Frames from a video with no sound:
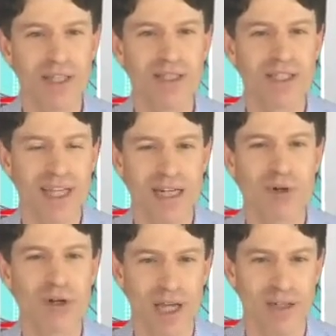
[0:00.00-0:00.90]
that's
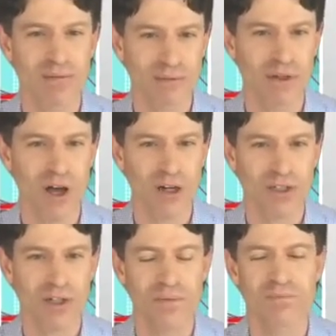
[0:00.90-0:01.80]
sustainable and
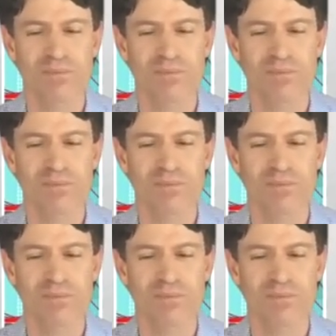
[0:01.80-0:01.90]
long-term